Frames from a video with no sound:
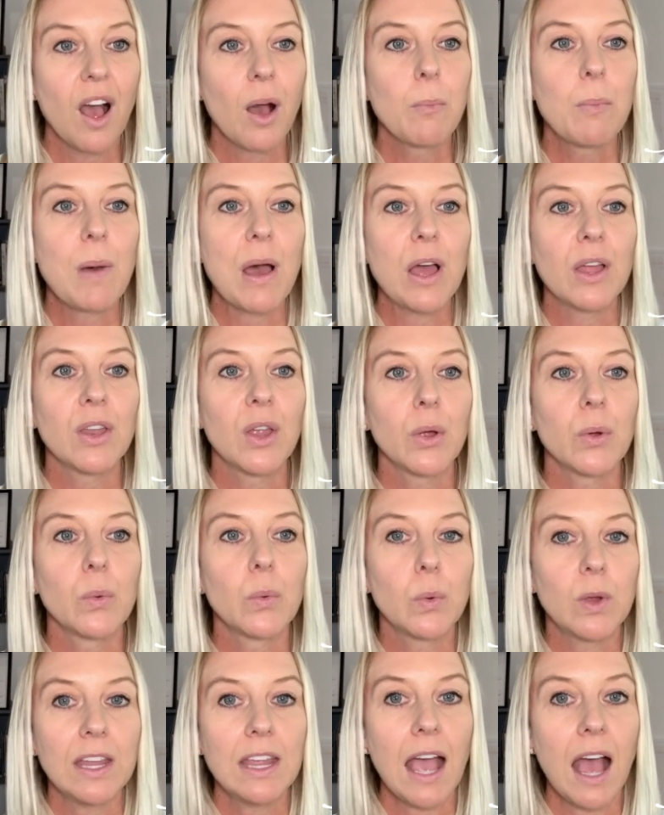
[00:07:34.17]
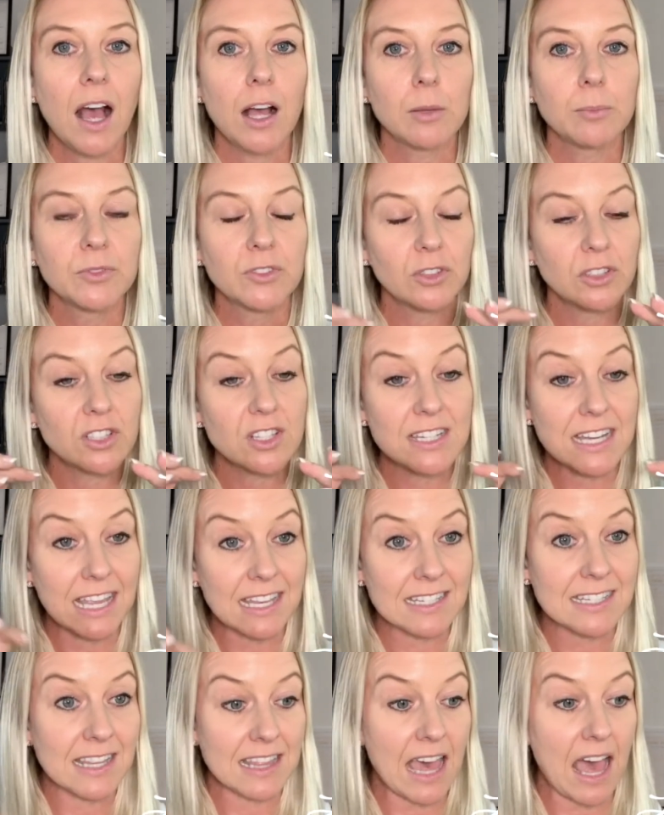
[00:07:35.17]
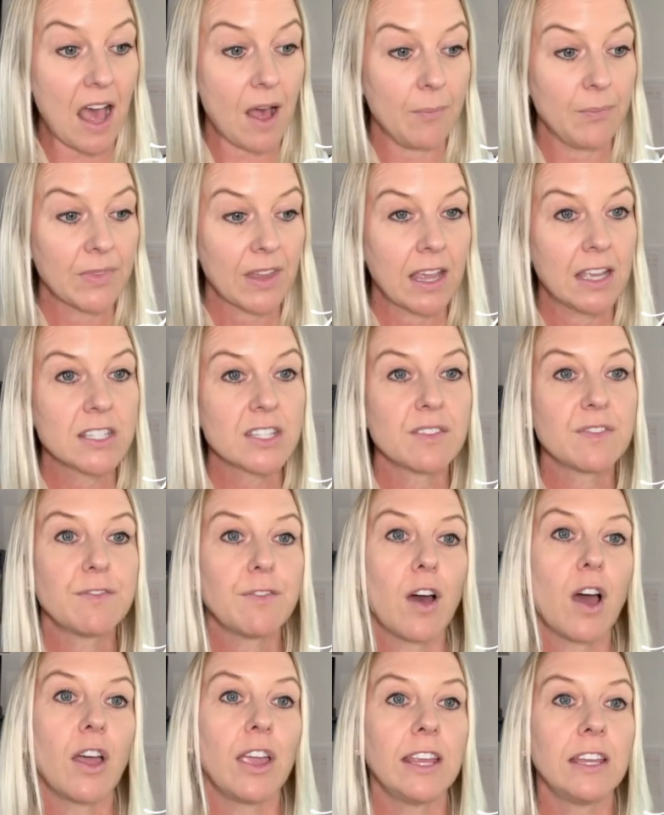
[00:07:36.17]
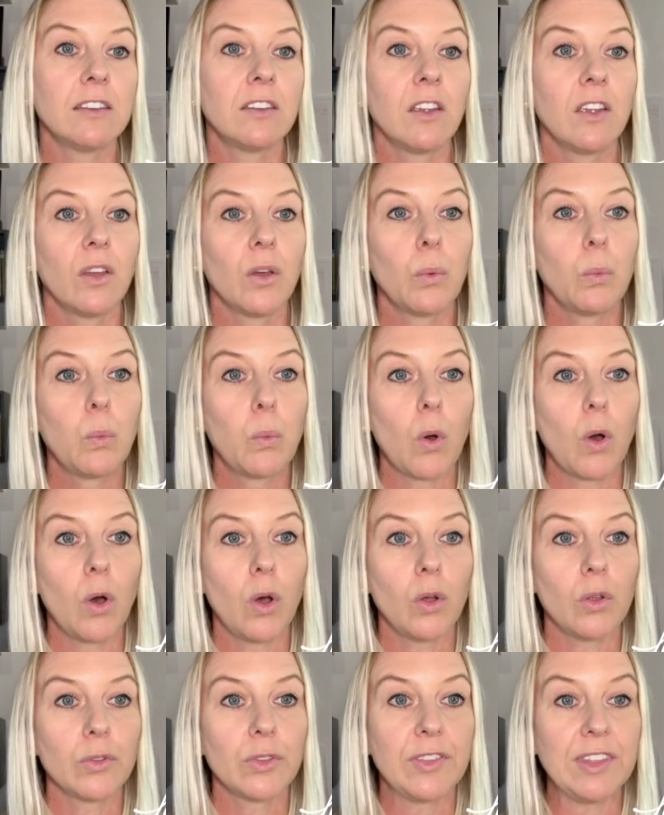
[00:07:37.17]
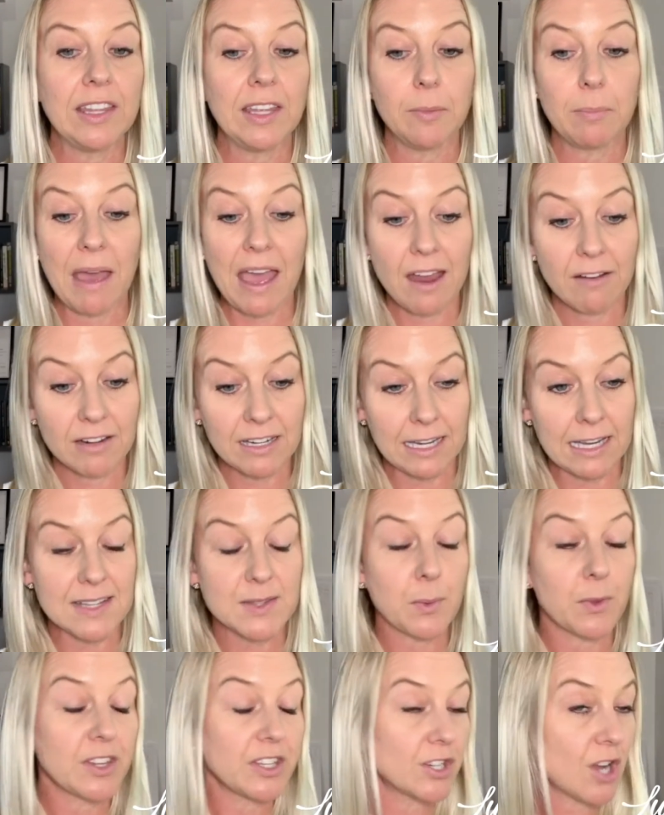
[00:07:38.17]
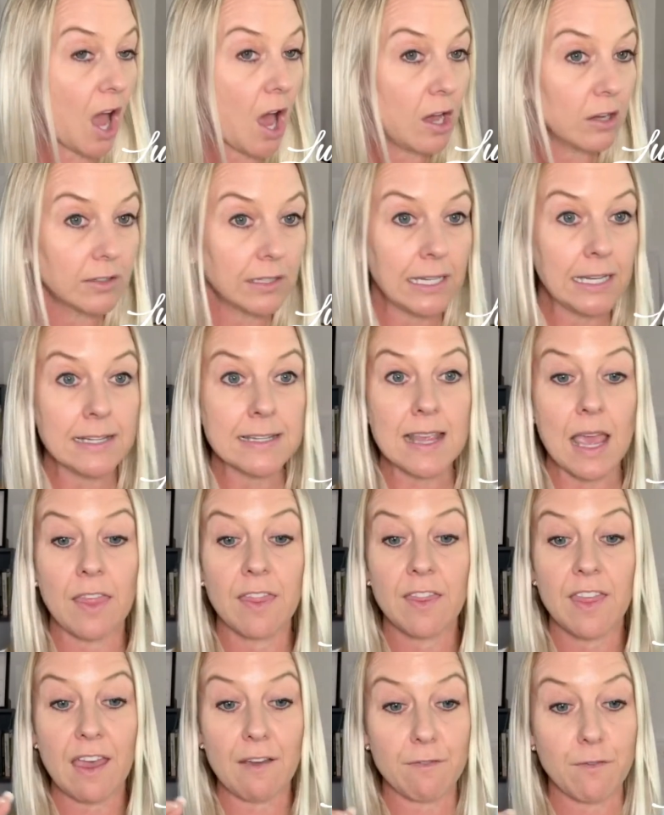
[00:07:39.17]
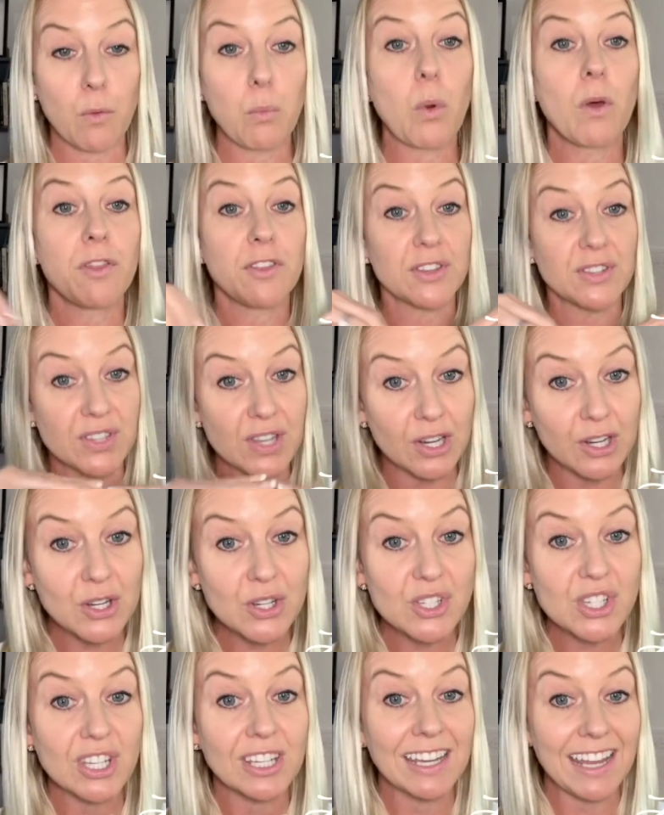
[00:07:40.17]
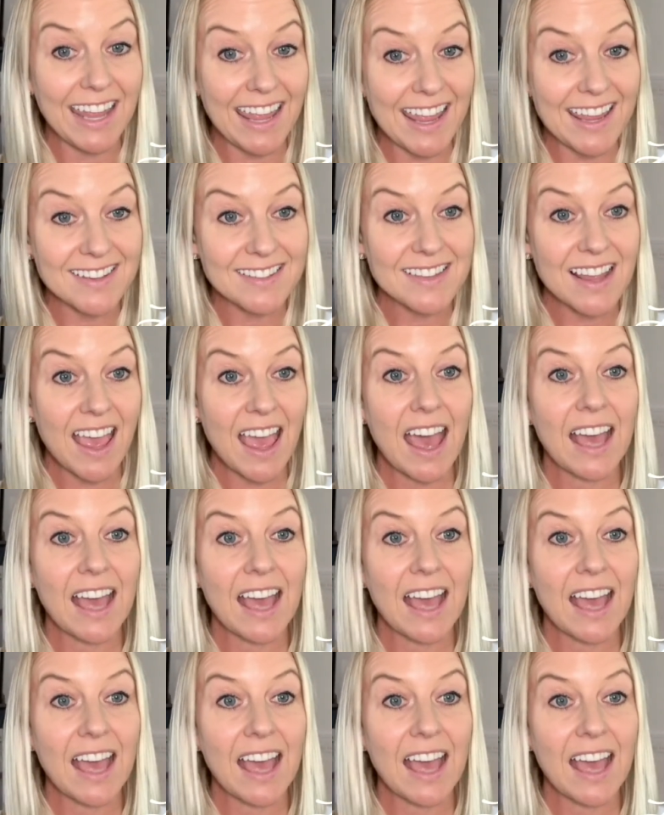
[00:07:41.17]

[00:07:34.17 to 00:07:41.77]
But we help to dig into that and to find what the parent needs, what the child needs, and therefore what the solution is.